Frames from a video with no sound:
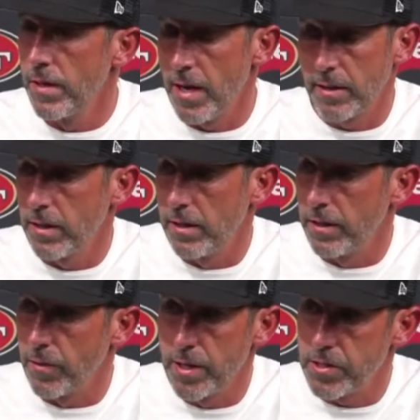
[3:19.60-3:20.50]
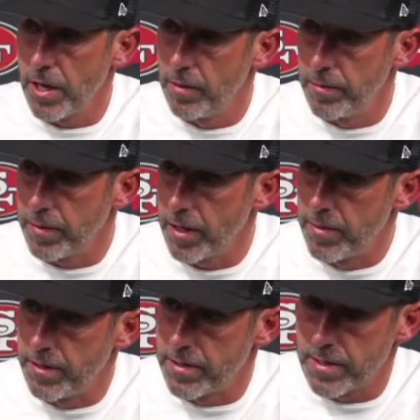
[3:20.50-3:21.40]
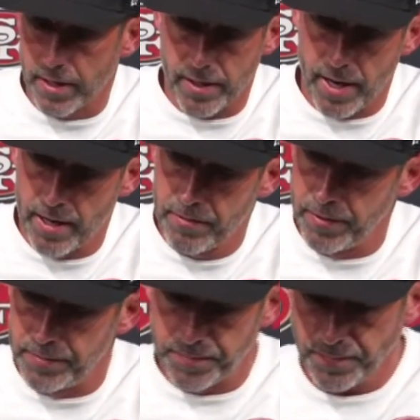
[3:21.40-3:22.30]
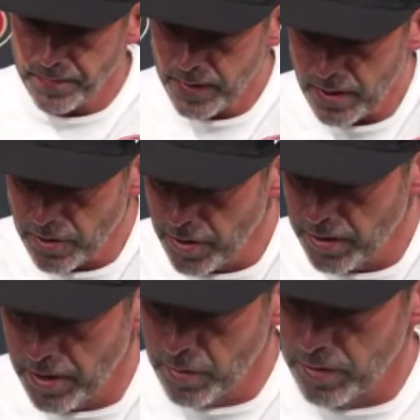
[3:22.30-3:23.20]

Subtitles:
Yeah, I thought he did a great job. I mean, coming in the second half and you're in there